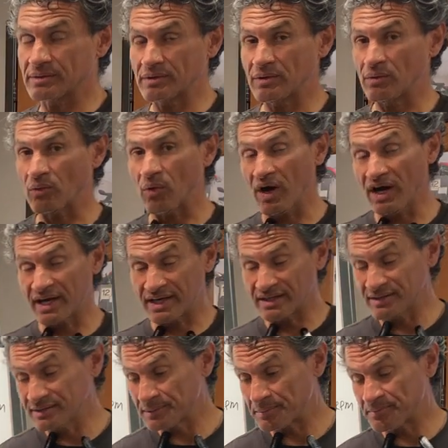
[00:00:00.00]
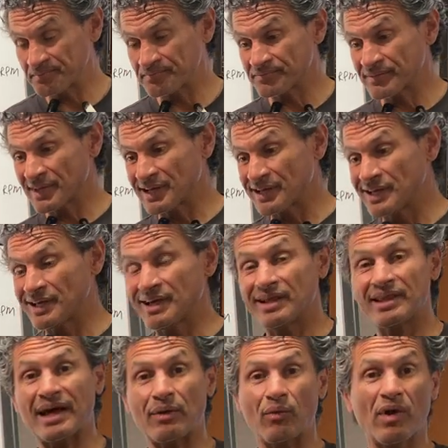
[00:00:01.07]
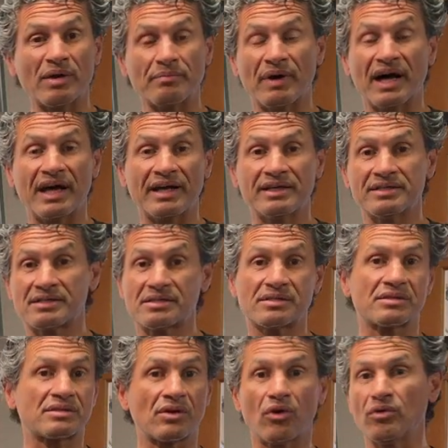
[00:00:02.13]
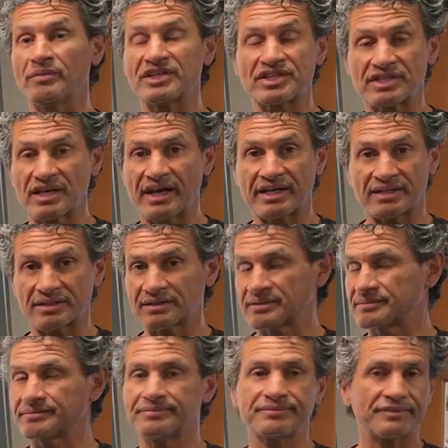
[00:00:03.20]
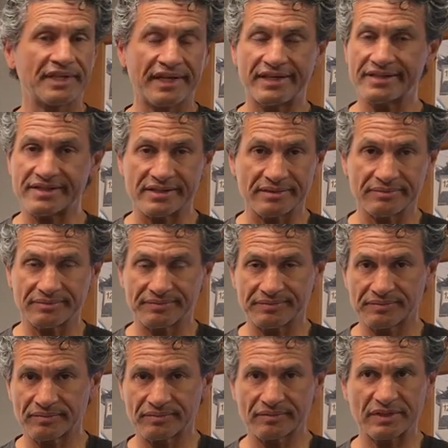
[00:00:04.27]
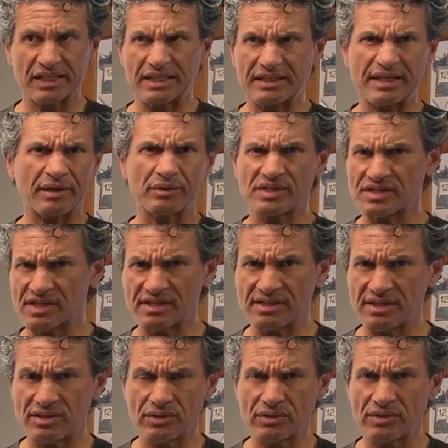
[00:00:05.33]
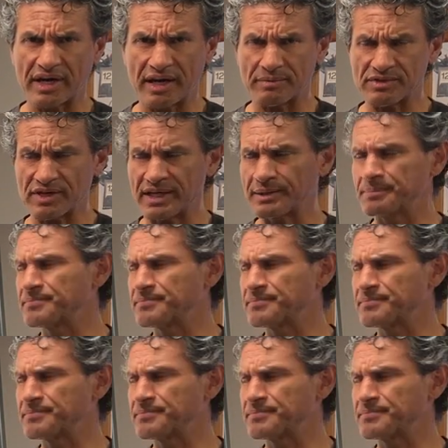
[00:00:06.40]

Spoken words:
One, that 1x is so much lighter. It isn't. I think it was 62 grams, right?